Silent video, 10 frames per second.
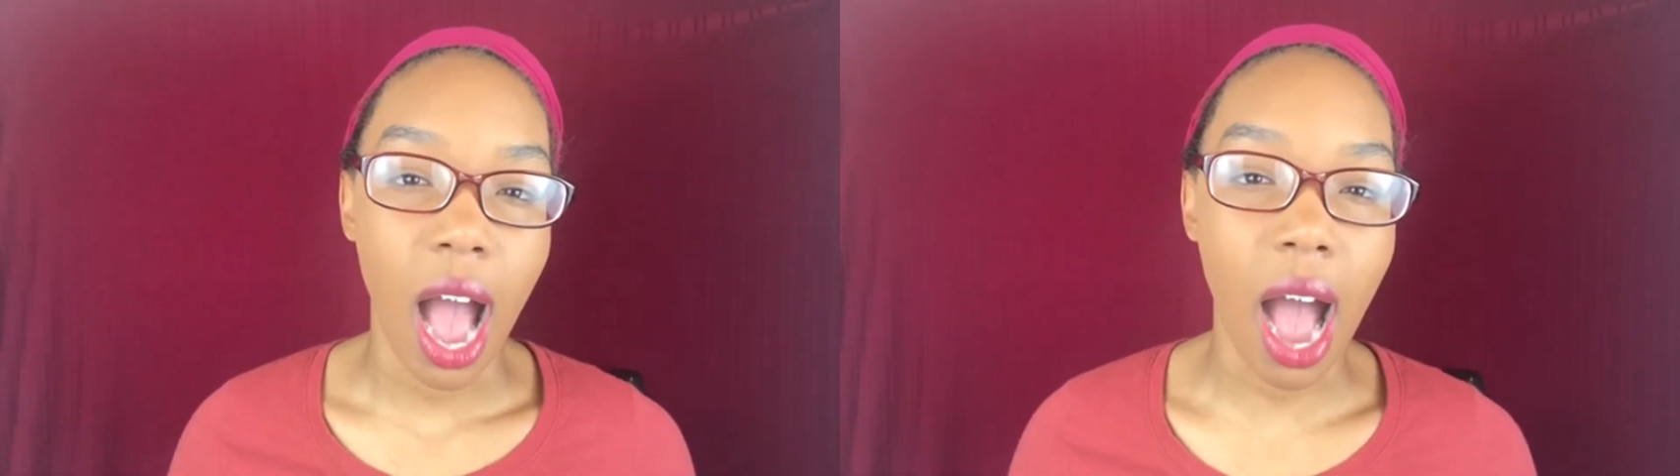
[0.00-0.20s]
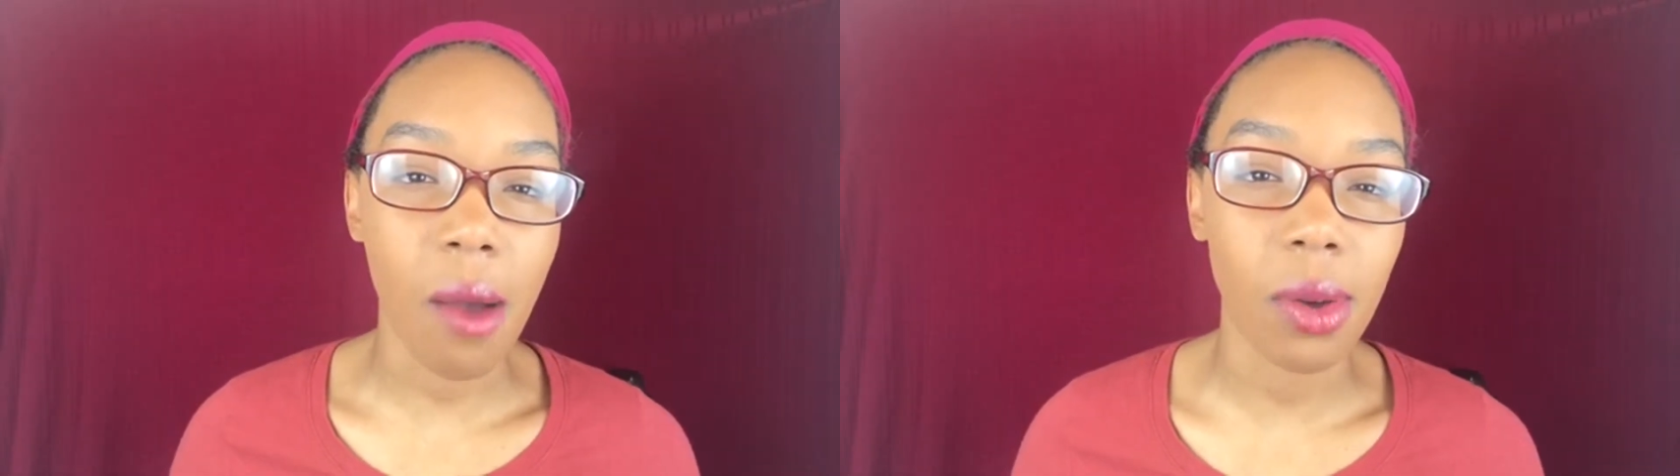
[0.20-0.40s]

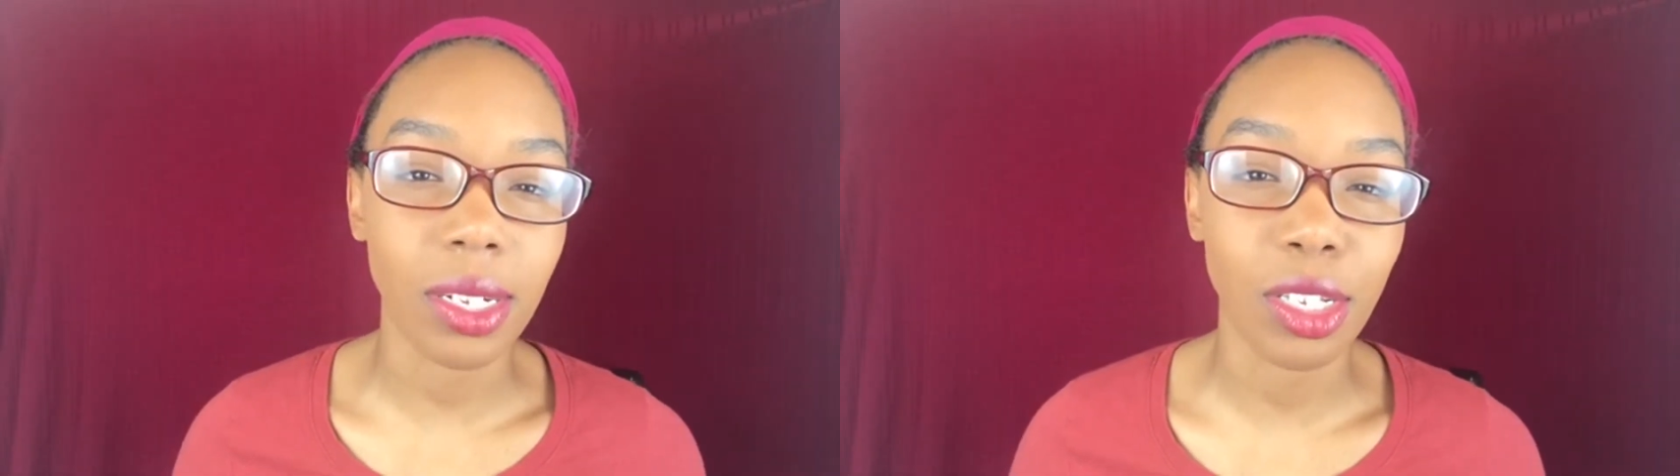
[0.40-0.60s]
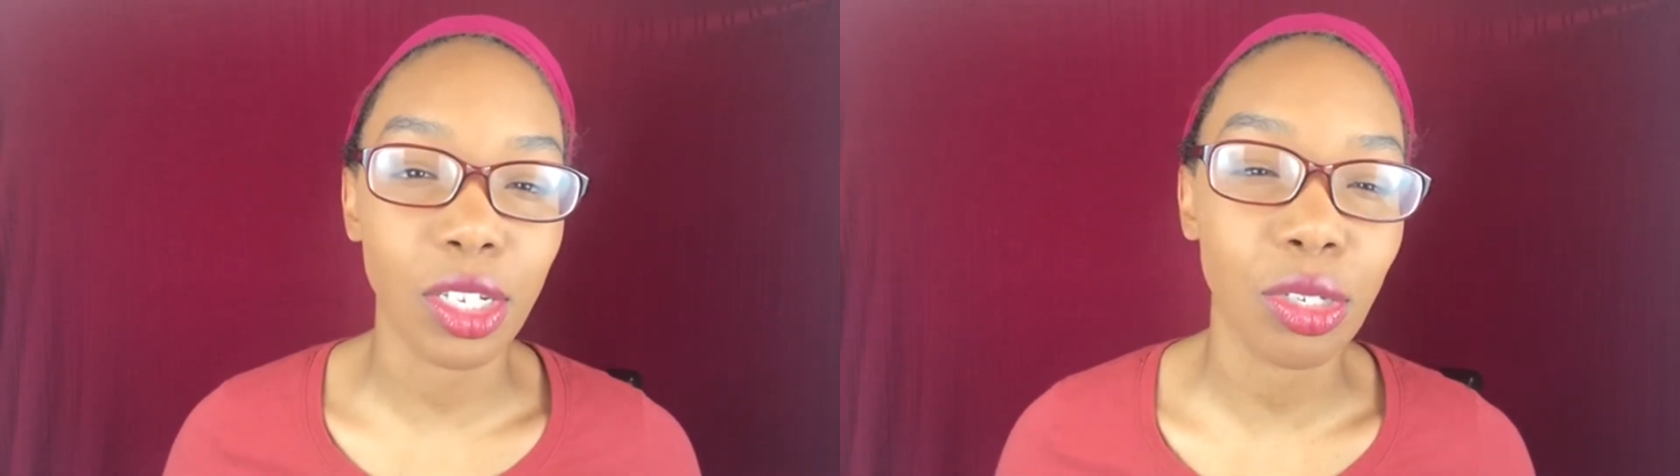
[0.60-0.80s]
I
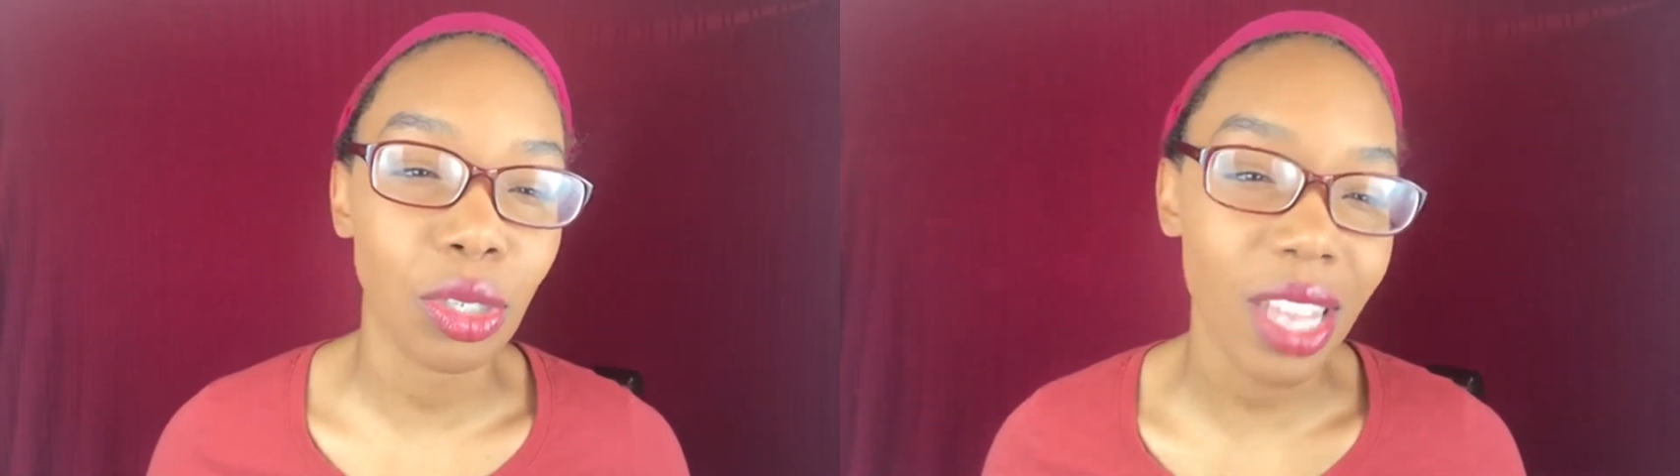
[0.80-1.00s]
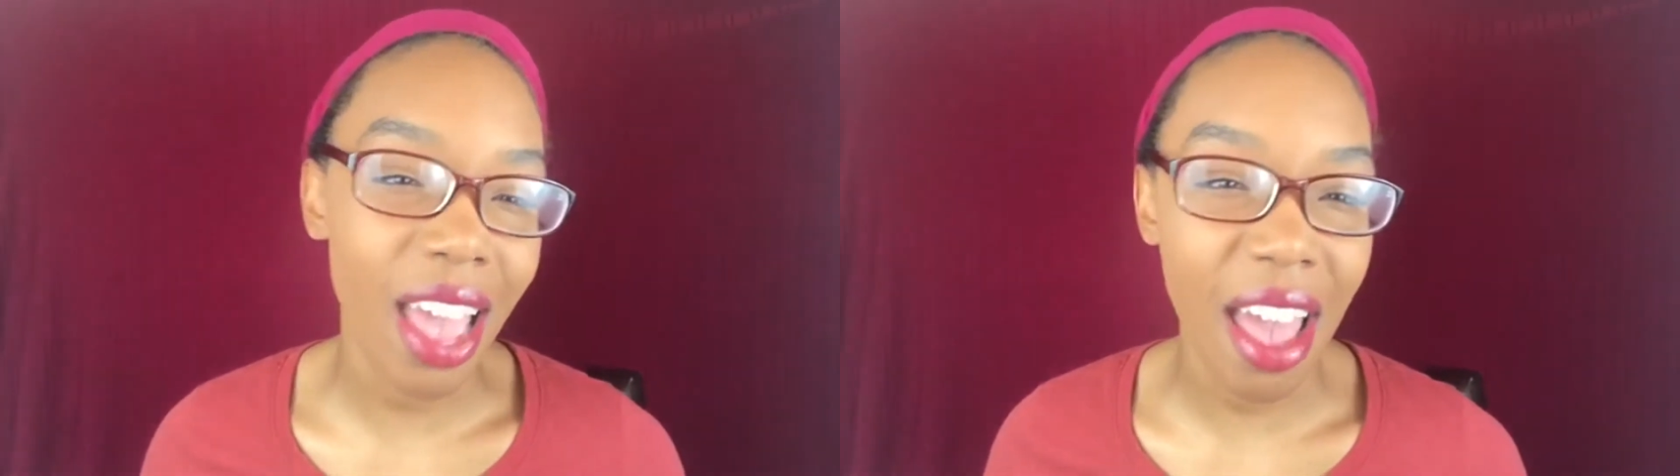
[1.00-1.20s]
was
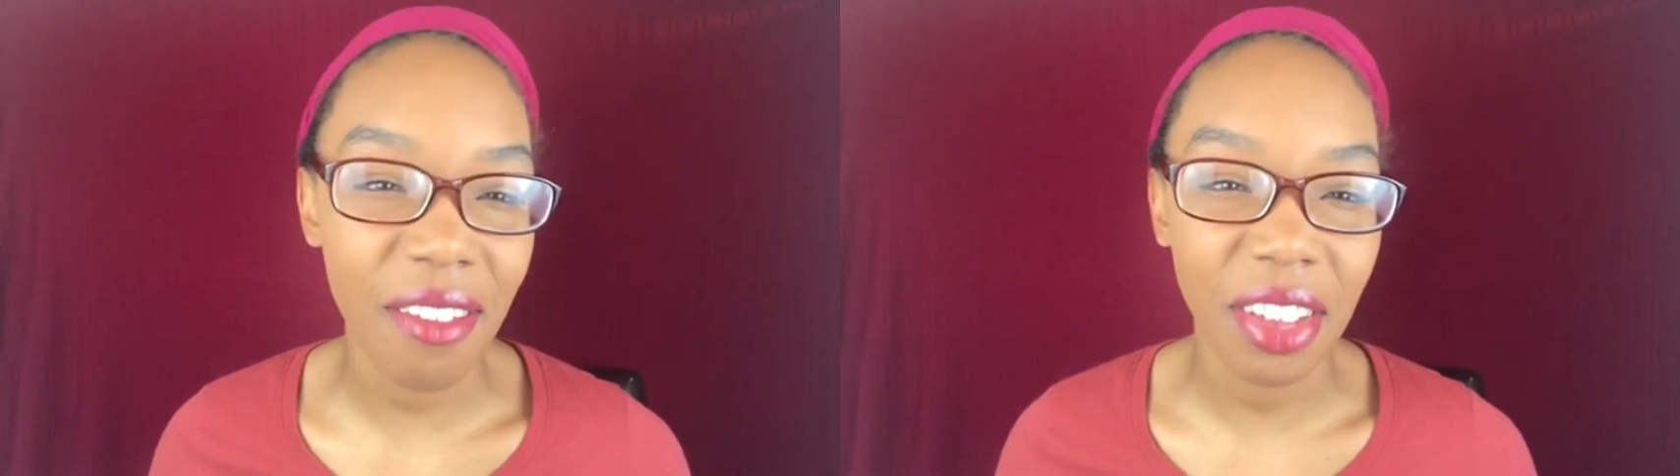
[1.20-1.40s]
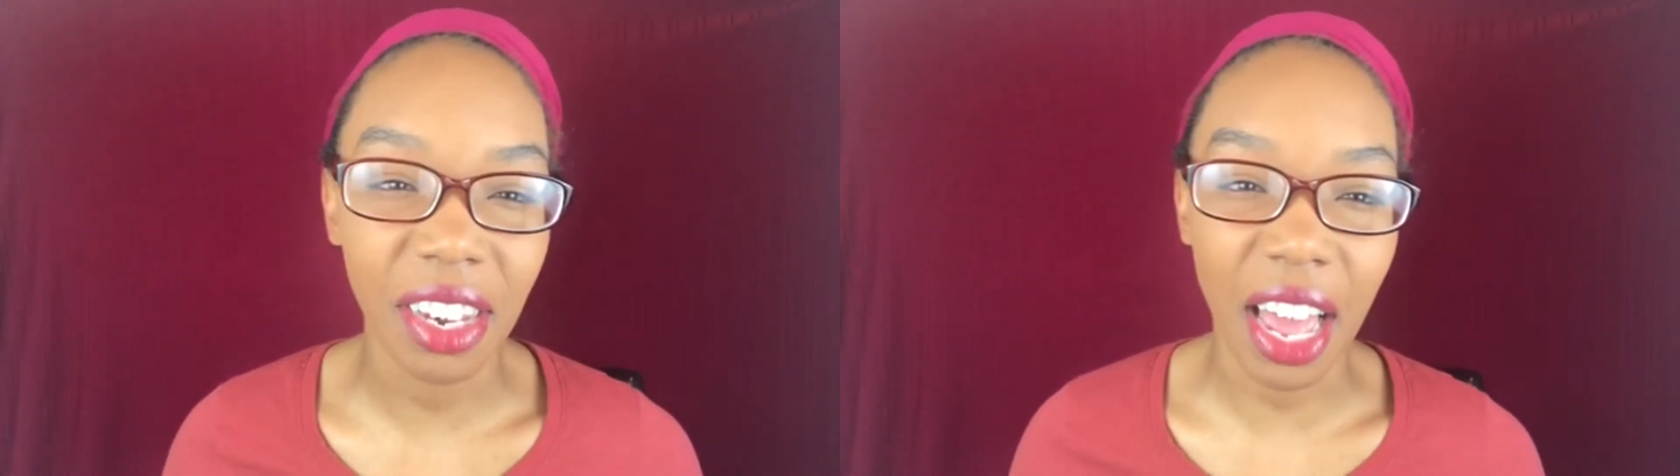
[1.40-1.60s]
used to
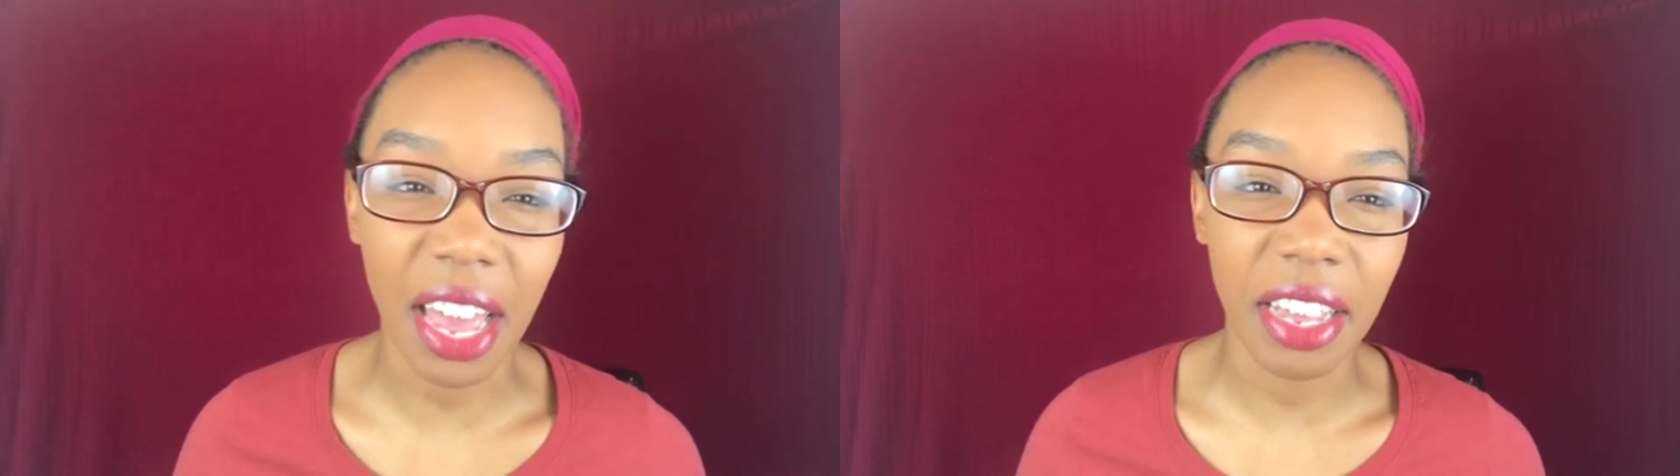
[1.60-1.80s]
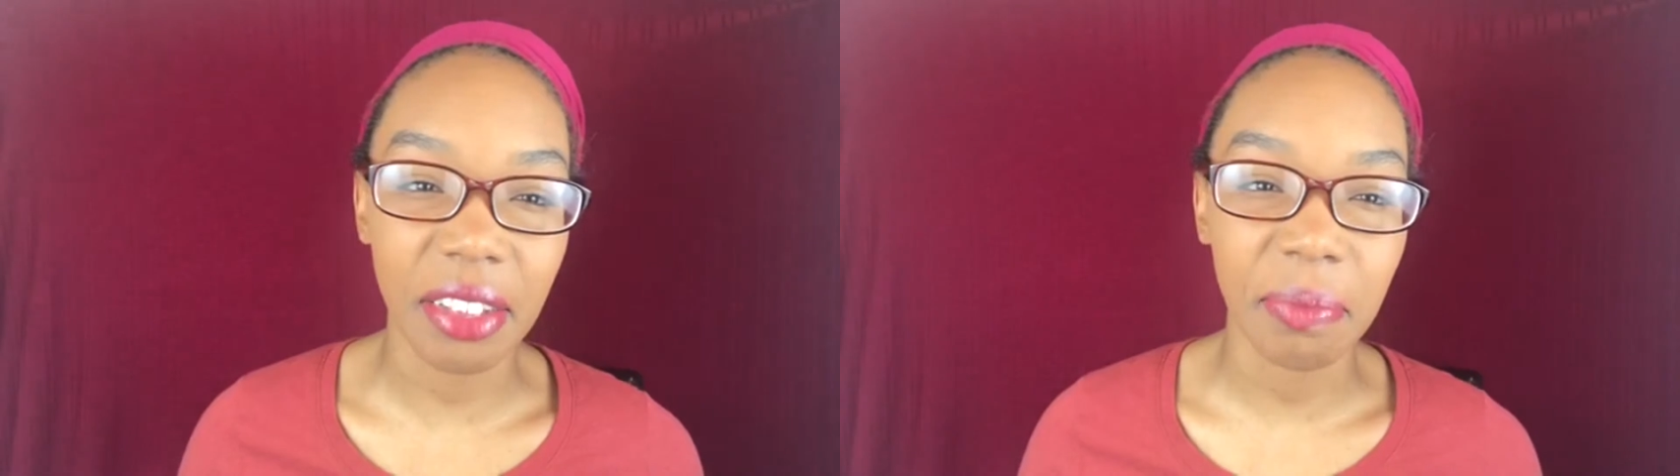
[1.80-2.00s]
having,
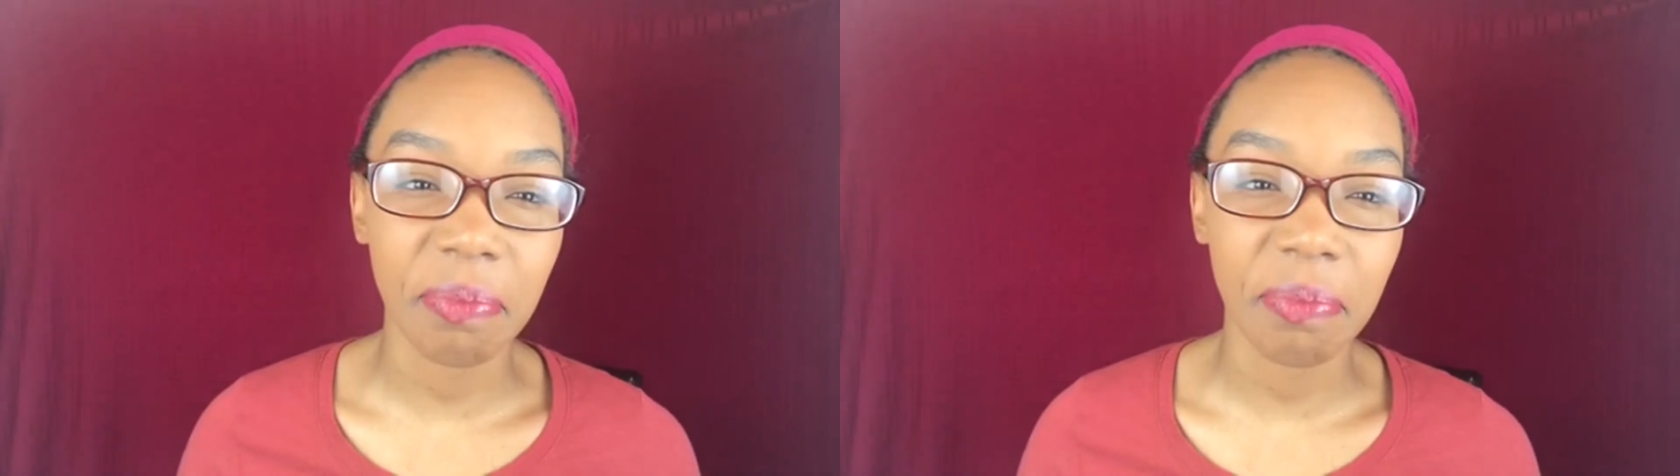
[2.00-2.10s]
like,